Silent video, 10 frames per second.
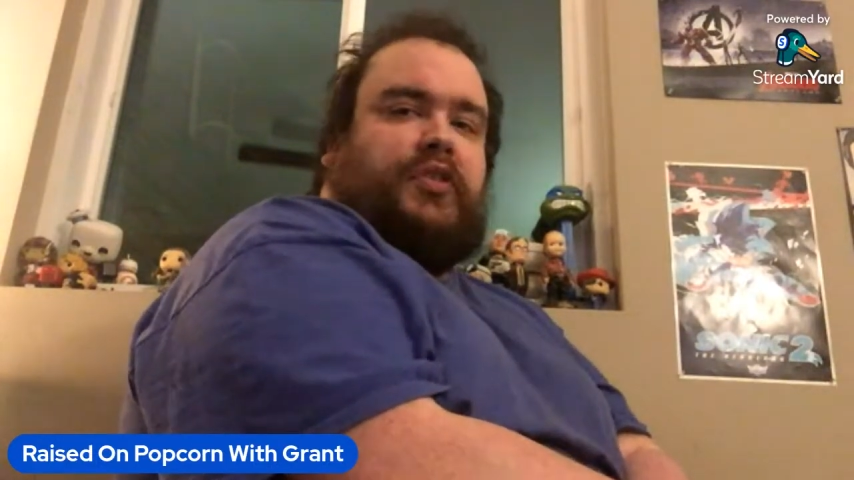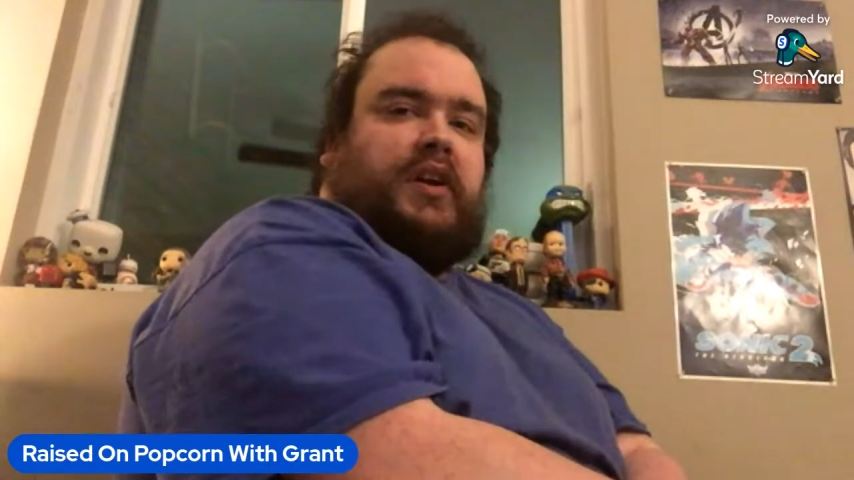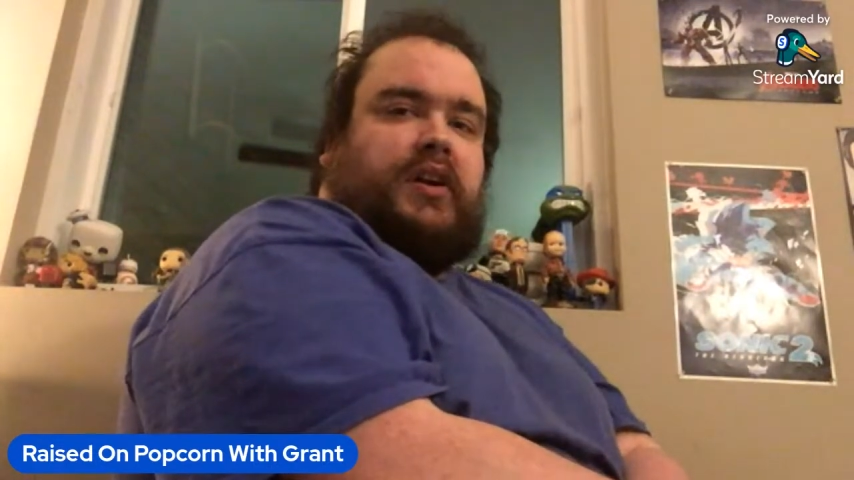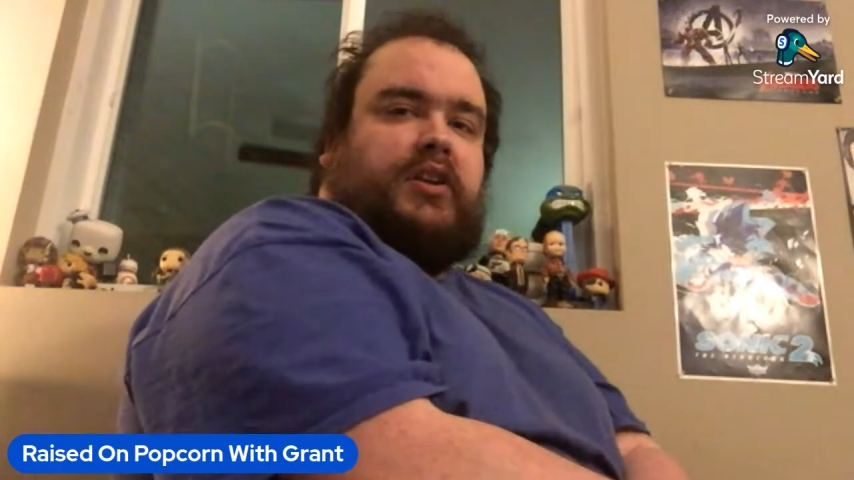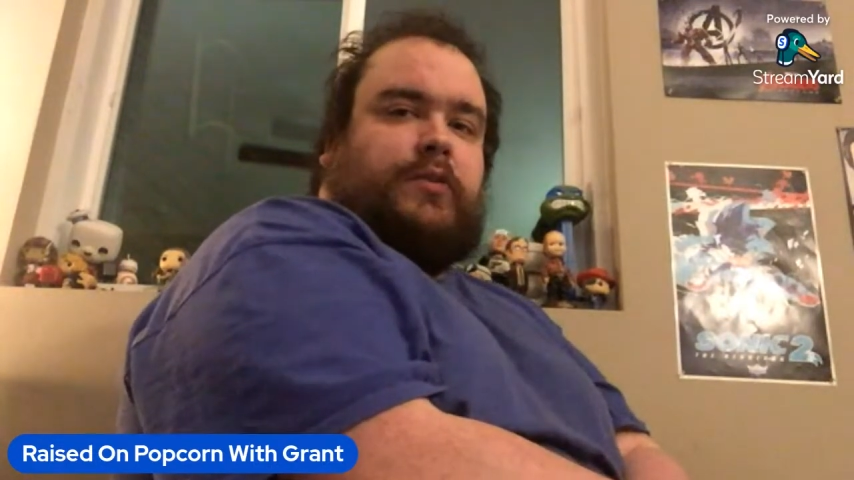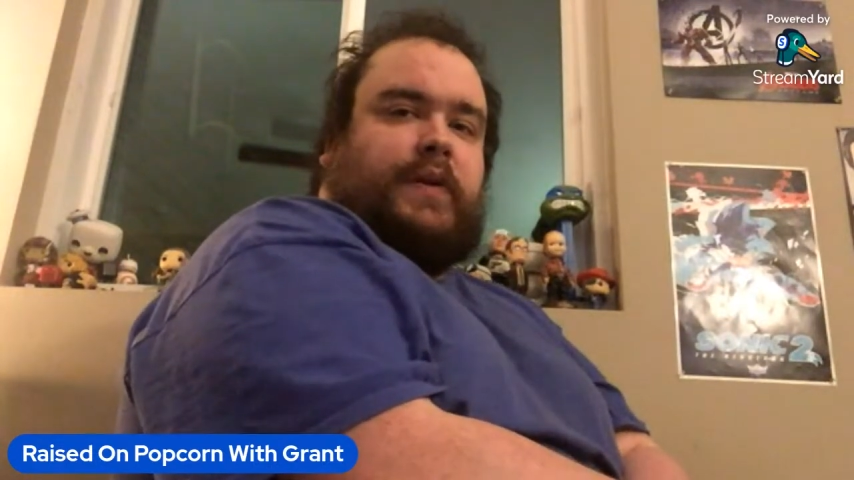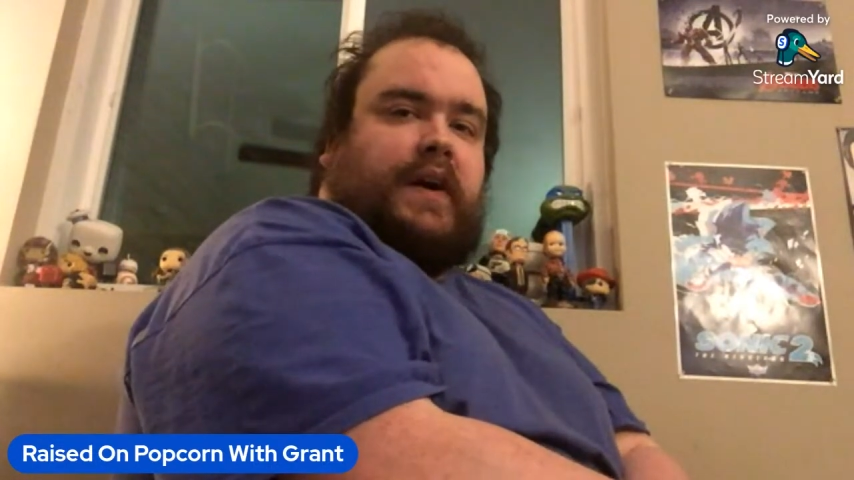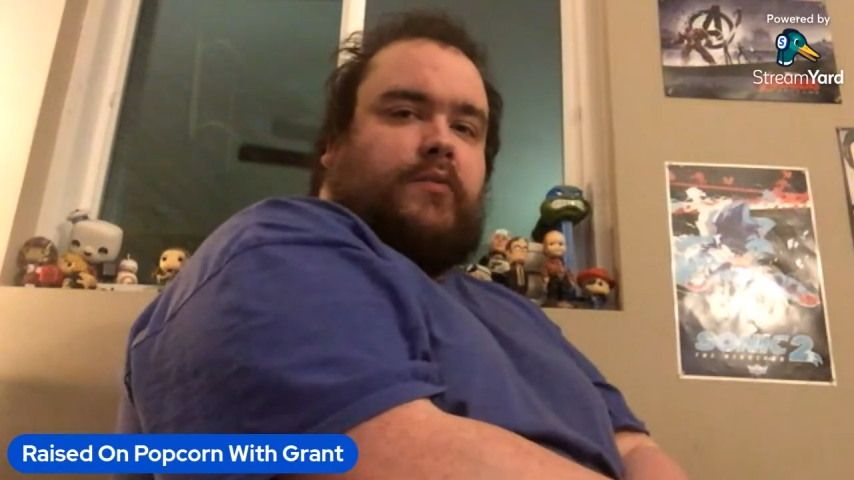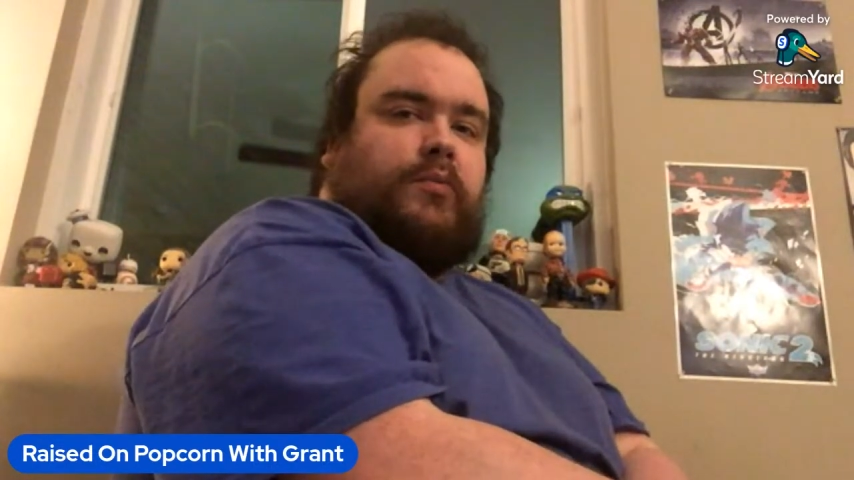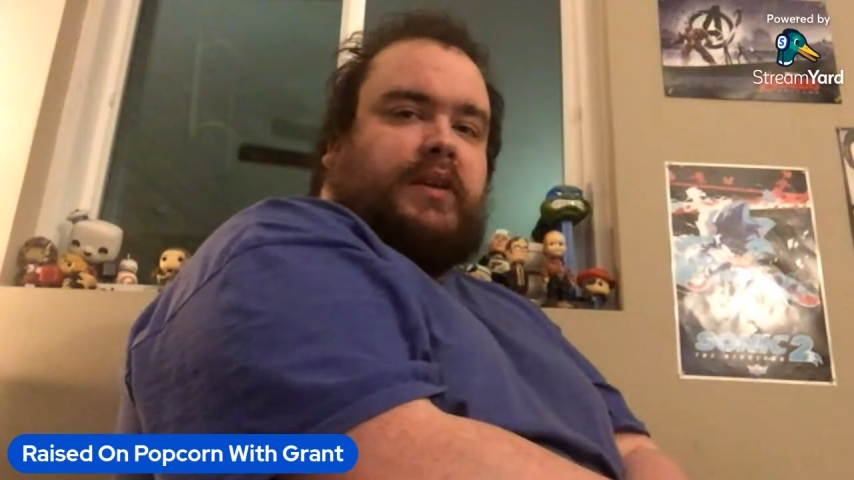thing on you
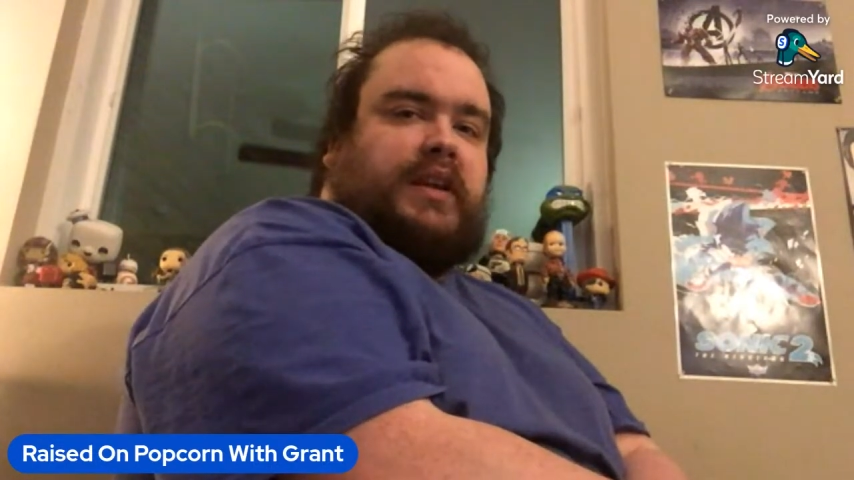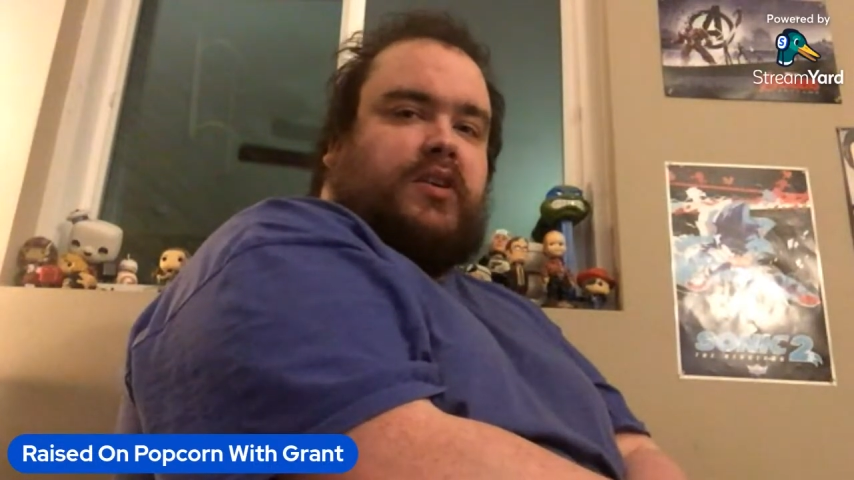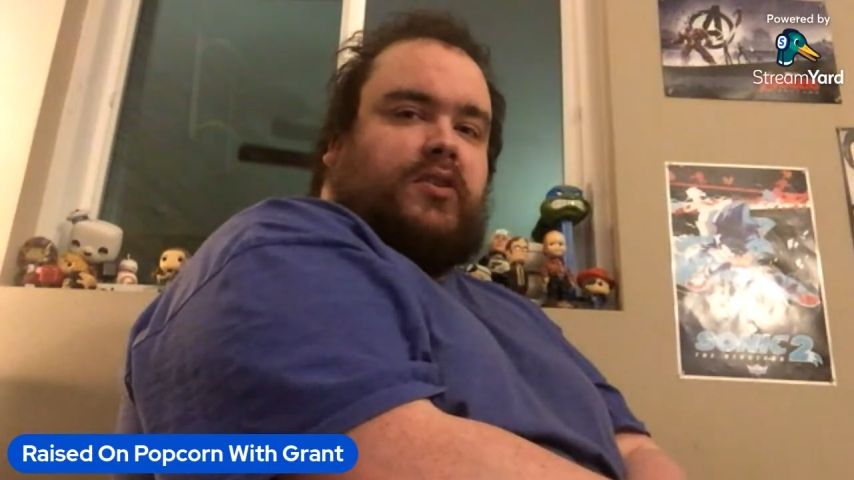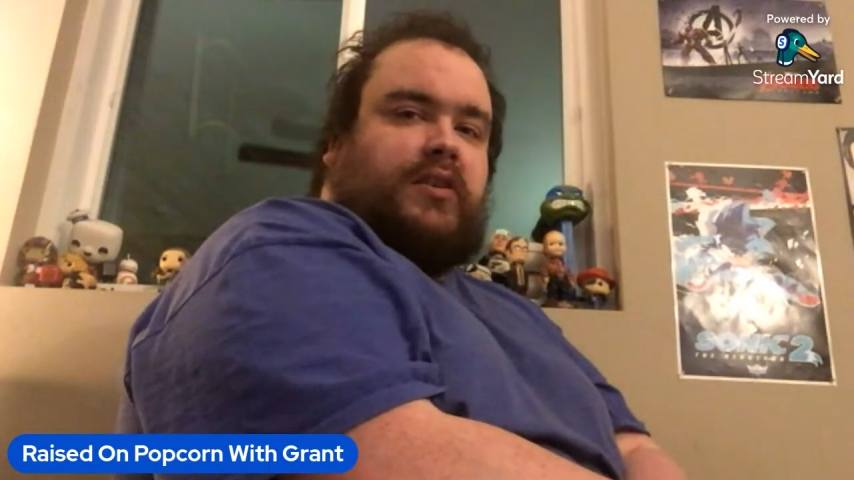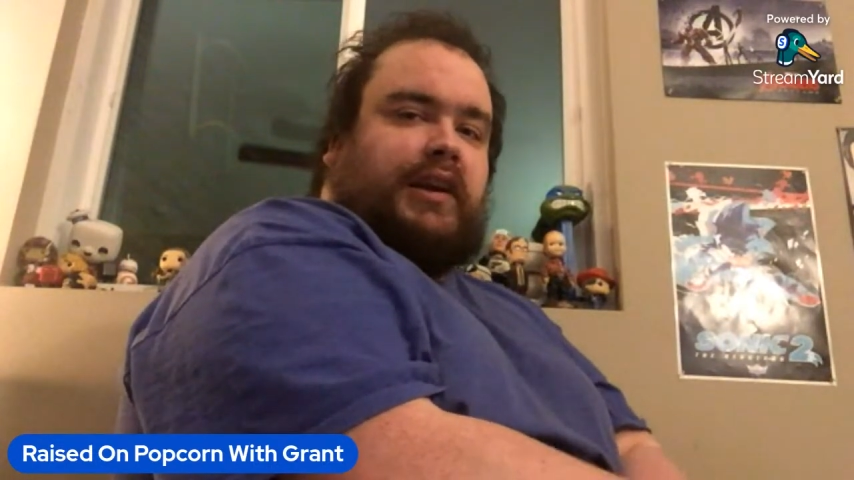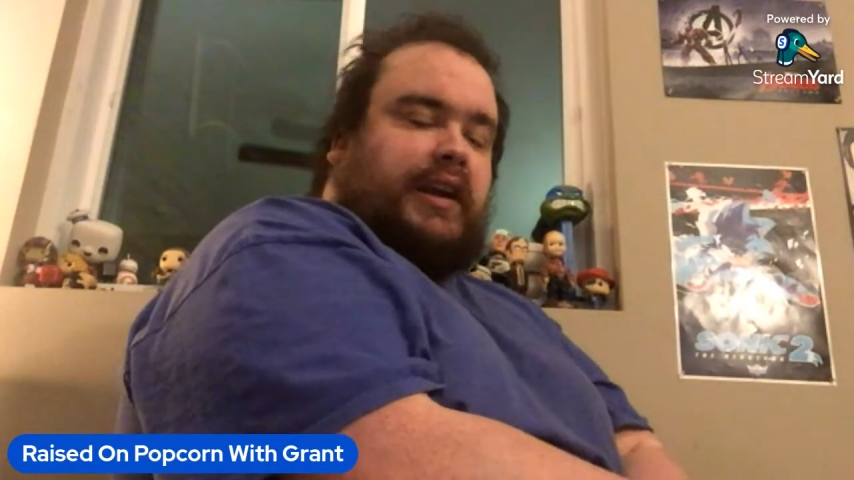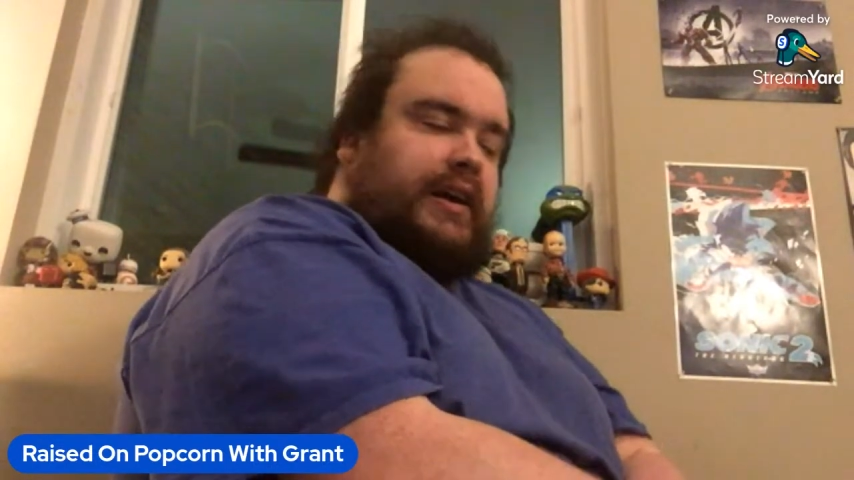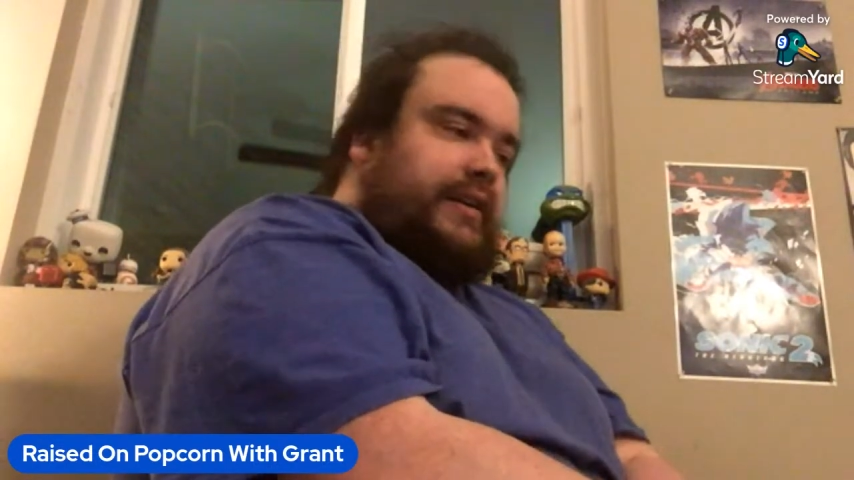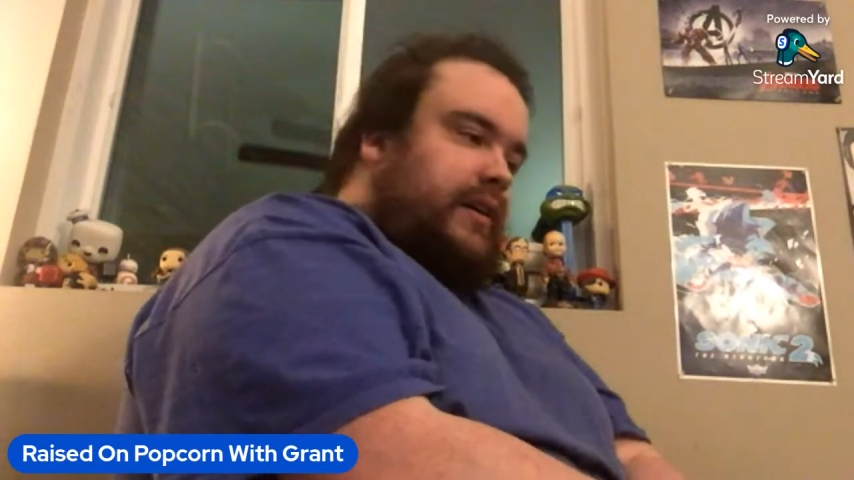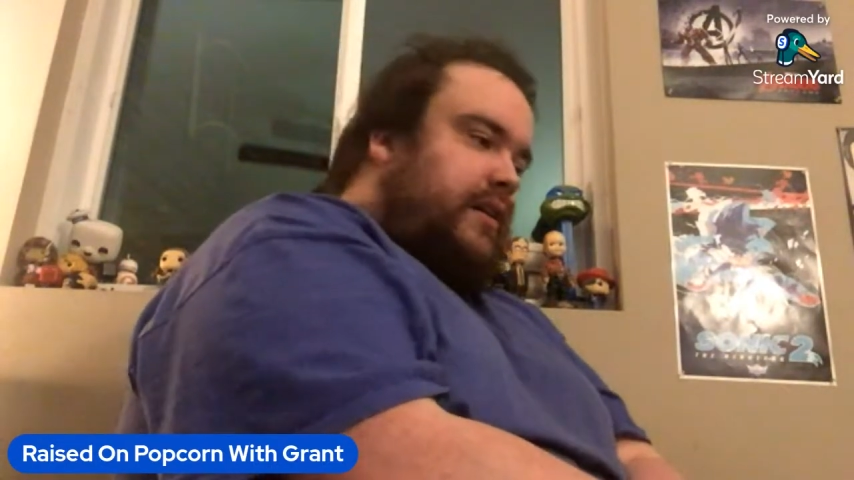without really earning it.